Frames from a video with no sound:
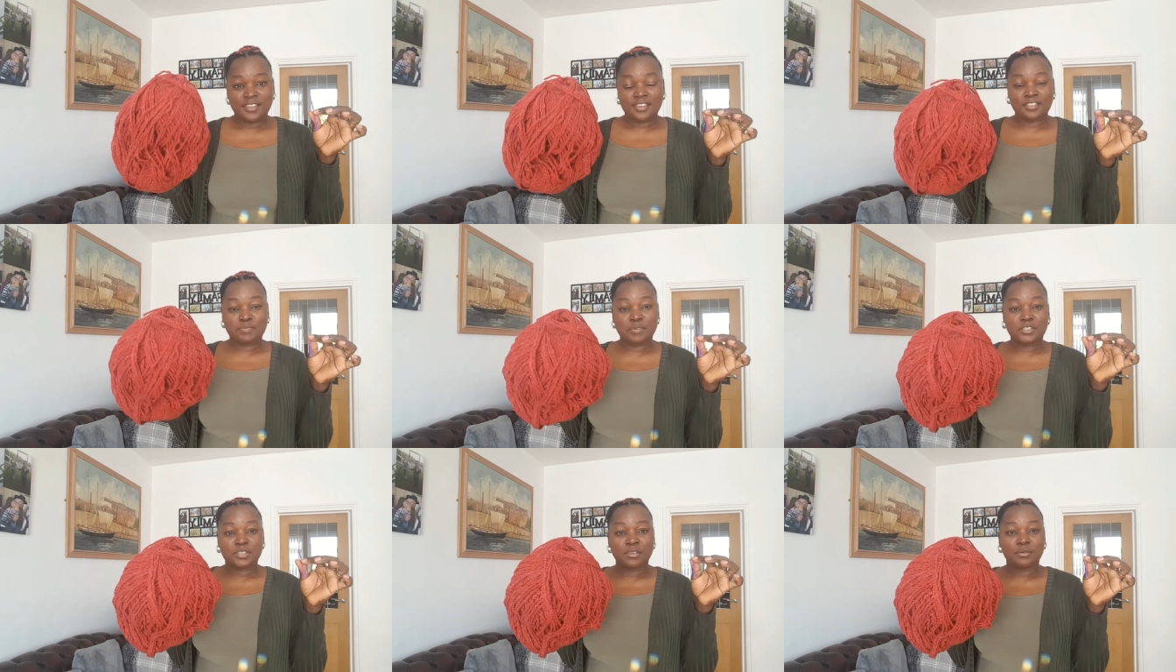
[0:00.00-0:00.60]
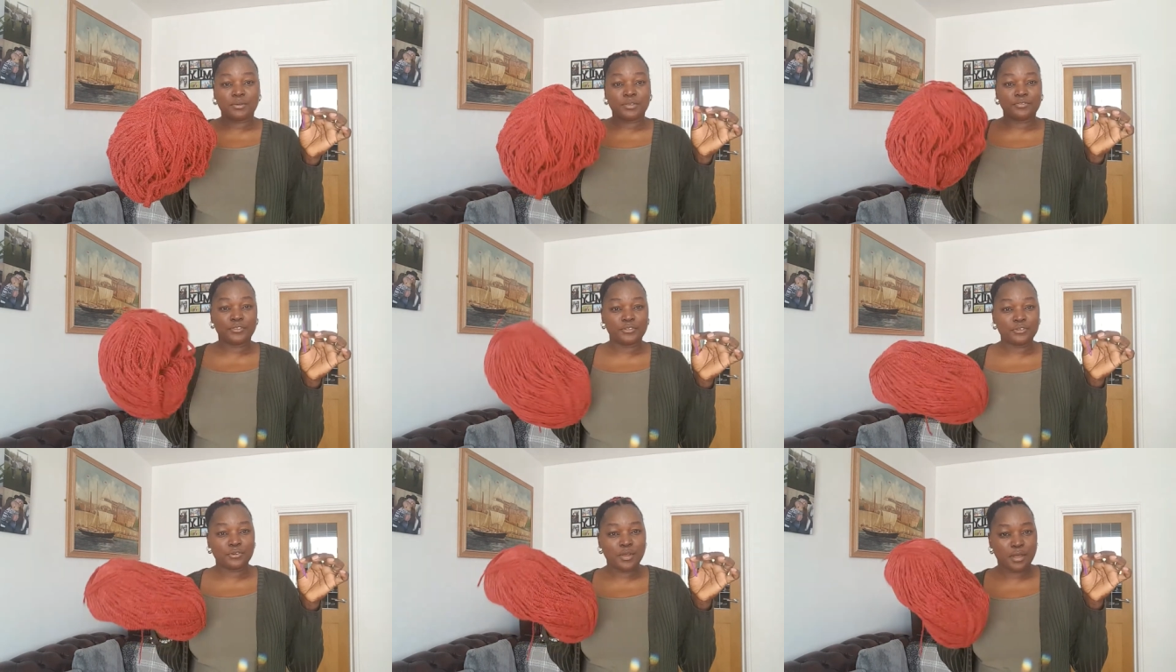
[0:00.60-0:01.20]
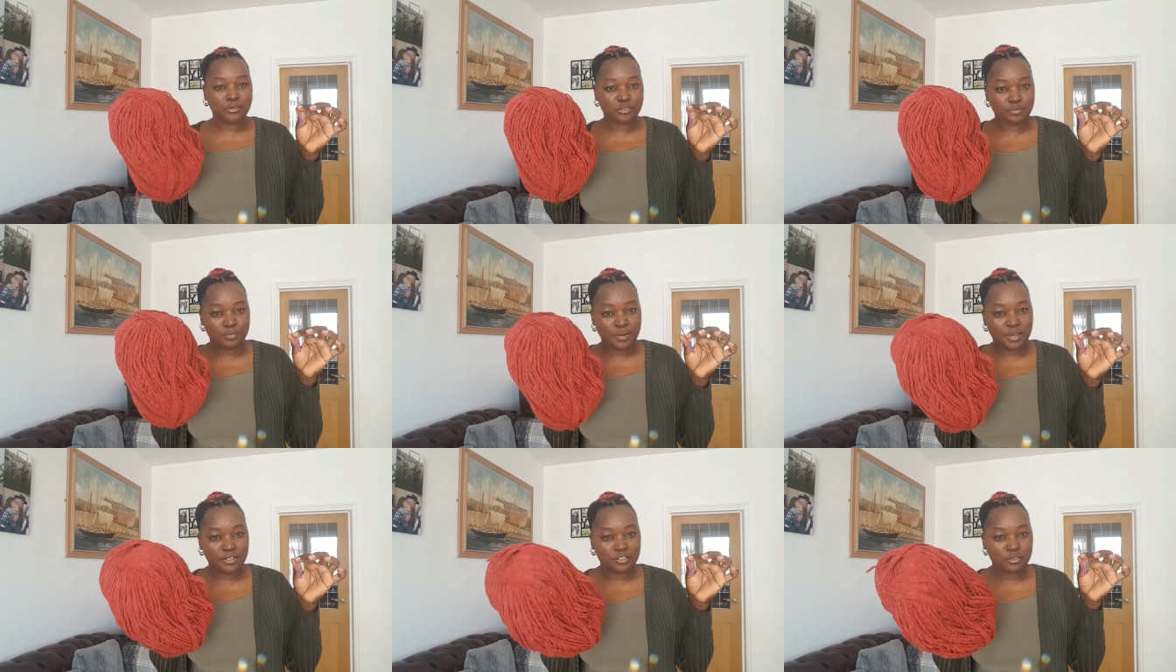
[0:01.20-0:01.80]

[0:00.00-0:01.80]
especially if you don't know how to braid